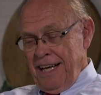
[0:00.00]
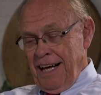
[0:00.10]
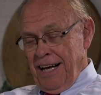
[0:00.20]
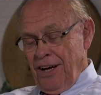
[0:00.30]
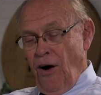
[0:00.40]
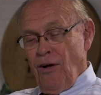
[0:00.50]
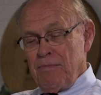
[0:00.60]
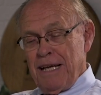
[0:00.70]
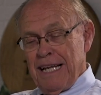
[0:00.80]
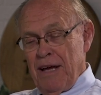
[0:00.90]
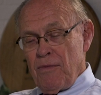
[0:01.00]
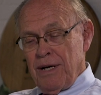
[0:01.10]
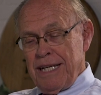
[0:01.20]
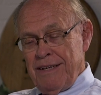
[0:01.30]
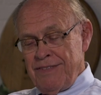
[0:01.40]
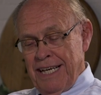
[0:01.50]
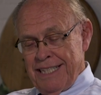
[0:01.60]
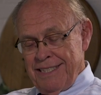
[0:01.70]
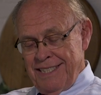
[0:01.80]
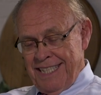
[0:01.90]
uh, called me late one evening
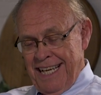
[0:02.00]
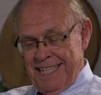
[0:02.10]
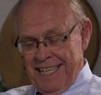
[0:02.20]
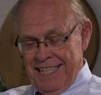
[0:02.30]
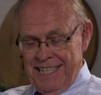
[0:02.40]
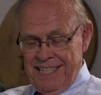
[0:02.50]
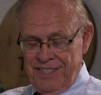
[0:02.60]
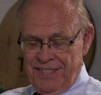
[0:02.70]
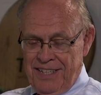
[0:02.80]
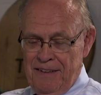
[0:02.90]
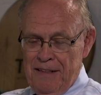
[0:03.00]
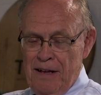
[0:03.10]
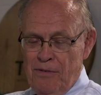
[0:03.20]
and said in his uh,